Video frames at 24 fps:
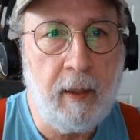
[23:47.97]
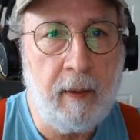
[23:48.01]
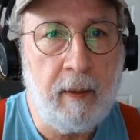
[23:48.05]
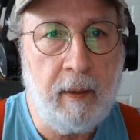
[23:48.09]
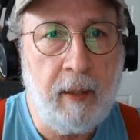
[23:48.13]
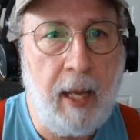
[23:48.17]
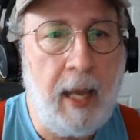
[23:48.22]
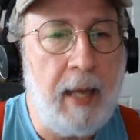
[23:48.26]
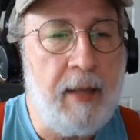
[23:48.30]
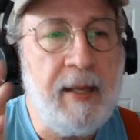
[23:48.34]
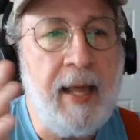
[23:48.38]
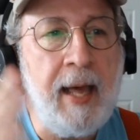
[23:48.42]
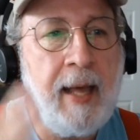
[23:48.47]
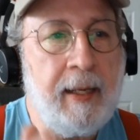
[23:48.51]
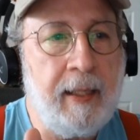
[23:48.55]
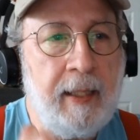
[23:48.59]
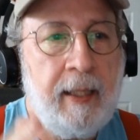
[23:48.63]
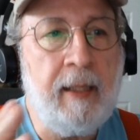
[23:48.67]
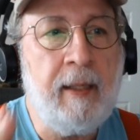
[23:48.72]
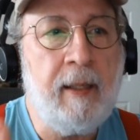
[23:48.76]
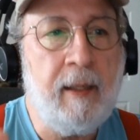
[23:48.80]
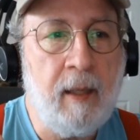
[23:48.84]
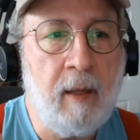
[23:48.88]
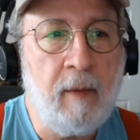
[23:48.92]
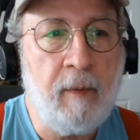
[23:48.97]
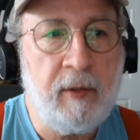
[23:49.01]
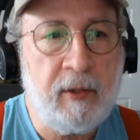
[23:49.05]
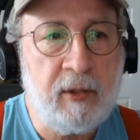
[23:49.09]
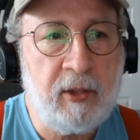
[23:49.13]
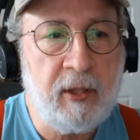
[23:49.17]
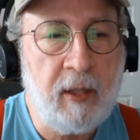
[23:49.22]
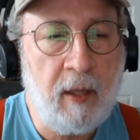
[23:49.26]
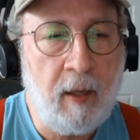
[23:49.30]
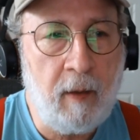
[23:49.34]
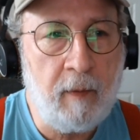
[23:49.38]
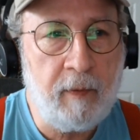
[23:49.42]
And that in and of
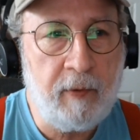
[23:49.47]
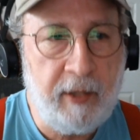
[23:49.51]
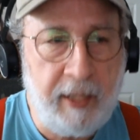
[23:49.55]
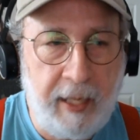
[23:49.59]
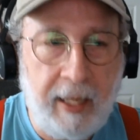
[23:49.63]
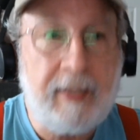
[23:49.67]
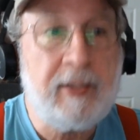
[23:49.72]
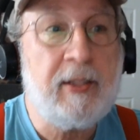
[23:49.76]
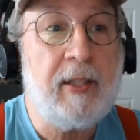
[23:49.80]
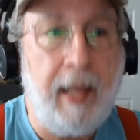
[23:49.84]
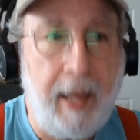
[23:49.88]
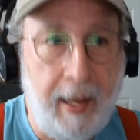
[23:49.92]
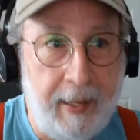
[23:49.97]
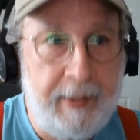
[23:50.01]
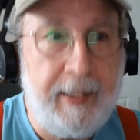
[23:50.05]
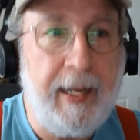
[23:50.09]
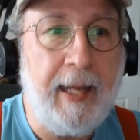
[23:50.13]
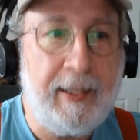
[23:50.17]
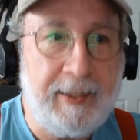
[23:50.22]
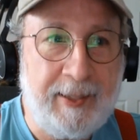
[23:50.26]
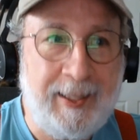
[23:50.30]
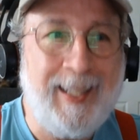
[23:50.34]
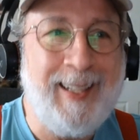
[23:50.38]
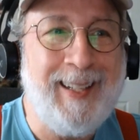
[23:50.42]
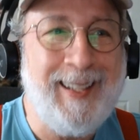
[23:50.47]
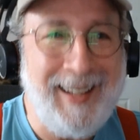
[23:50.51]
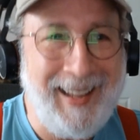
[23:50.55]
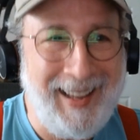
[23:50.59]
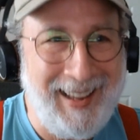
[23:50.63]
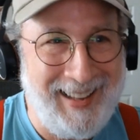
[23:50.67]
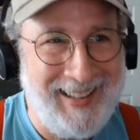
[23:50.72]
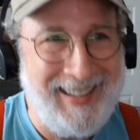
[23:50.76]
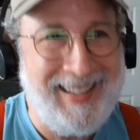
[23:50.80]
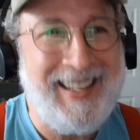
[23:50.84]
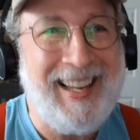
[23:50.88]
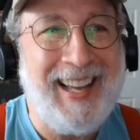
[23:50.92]
itself, yes, and yes,
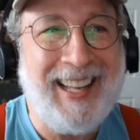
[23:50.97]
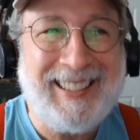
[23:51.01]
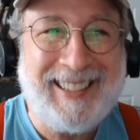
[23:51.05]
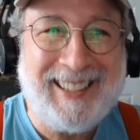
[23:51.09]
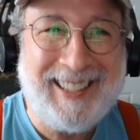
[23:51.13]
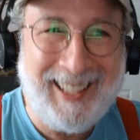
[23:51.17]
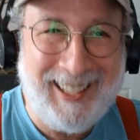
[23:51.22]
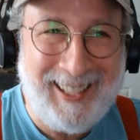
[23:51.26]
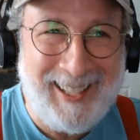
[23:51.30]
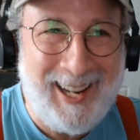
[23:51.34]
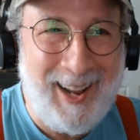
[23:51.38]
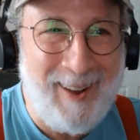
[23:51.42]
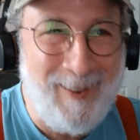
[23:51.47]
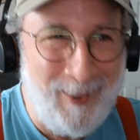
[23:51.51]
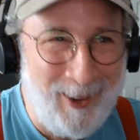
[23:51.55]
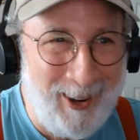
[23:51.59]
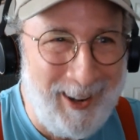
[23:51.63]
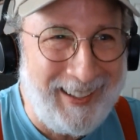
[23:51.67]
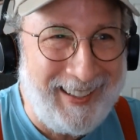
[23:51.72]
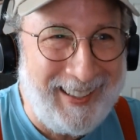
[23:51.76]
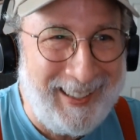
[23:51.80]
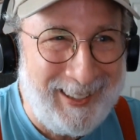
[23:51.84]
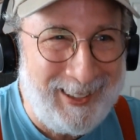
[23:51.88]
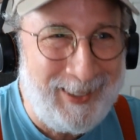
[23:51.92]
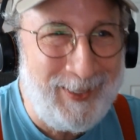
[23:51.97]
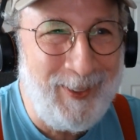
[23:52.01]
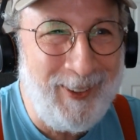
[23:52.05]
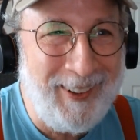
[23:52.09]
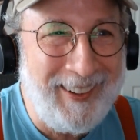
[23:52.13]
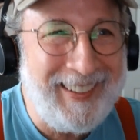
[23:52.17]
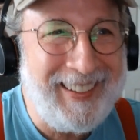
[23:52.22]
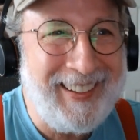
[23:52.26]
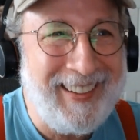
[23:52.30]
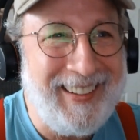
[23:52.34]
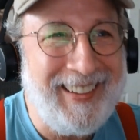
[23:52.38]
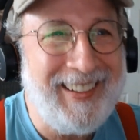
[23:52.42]
yes, the network is
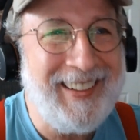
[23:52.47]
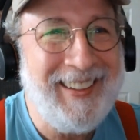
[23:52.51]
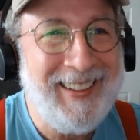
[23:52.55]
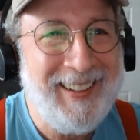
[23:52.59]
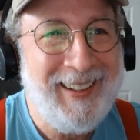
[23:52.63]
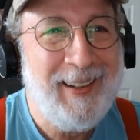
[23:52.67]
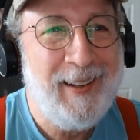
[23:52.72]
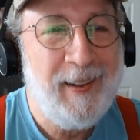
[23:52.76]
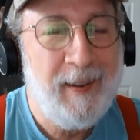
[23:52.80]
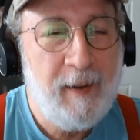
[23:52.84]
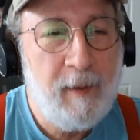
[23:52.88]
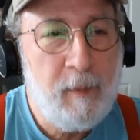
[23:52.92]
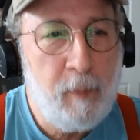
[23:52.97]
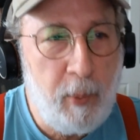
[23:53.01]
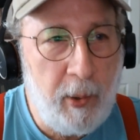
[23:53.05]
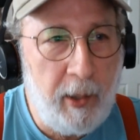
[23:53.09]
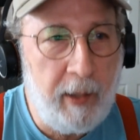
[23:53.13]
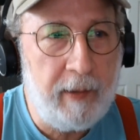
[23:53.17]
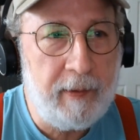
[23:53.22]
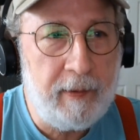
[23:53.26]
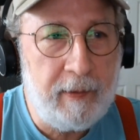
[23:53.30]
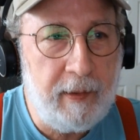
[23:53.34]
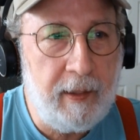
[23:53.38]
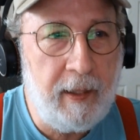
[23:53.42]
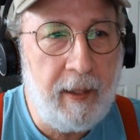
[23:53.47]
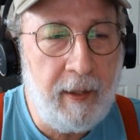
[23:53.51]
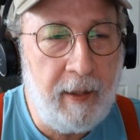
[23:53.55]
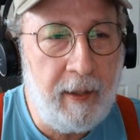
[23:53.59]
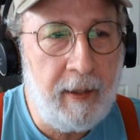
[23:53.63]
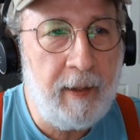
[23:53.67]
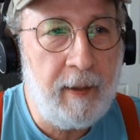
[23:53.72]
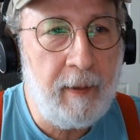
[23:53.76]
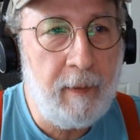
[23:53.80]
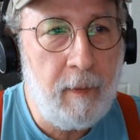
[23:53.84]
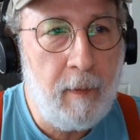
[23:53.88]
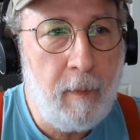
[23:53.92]
working, but
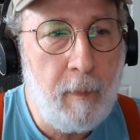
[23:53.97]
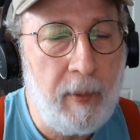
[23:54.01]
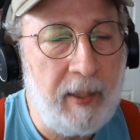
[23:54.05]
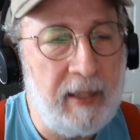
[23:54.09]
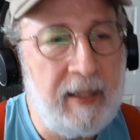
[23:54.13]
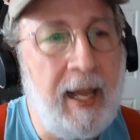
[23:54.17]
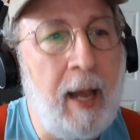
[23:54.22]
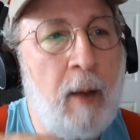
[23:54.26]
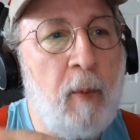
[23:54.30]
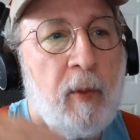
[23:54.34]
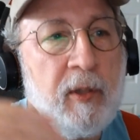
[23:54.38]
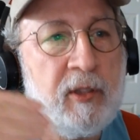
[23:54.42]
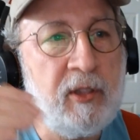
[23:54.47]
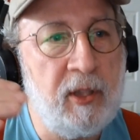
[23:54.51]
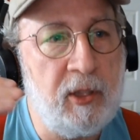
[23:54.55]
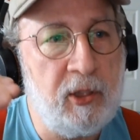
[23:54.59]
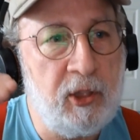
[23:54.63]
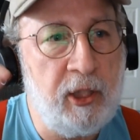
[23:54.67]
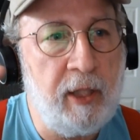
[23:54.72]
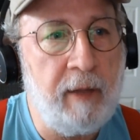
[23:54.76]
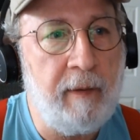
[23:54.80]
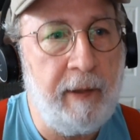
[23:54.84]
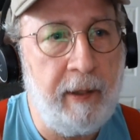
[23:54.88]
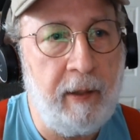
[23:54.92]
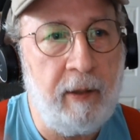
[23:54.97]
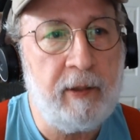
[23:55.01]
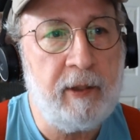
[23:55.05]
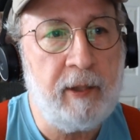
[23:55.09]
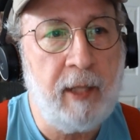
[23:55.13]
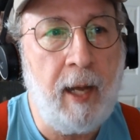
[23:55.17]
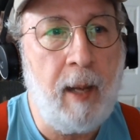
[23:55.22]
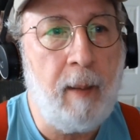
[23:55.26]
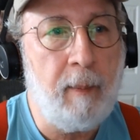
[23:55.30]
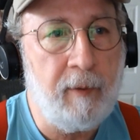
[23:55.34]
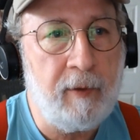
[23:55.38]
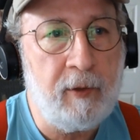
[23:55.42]
that was the cherry on
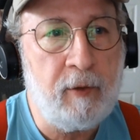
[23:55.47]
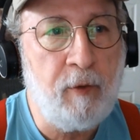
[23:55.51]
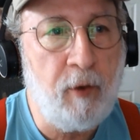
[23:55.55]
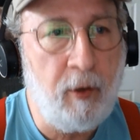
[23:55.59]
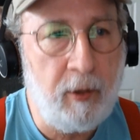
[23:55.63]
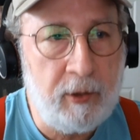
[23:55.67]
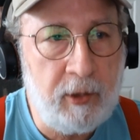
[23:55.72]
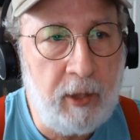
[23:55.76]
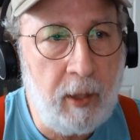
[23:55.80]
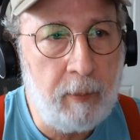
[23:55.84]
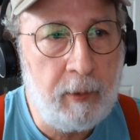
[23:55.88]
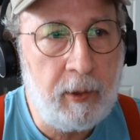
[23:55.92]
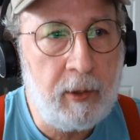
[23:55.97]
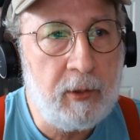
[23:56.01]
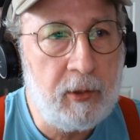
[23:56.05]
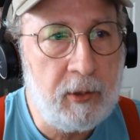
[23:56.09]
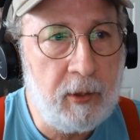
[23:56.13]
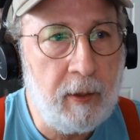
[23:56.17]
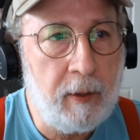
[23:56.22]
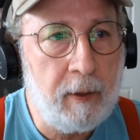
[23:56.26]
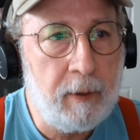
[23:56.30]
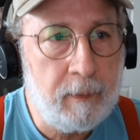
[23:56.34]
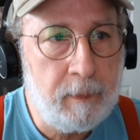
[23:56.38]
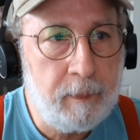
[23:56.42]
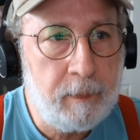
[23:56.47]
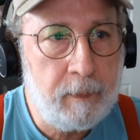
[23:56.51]
top as far as I'm concerned.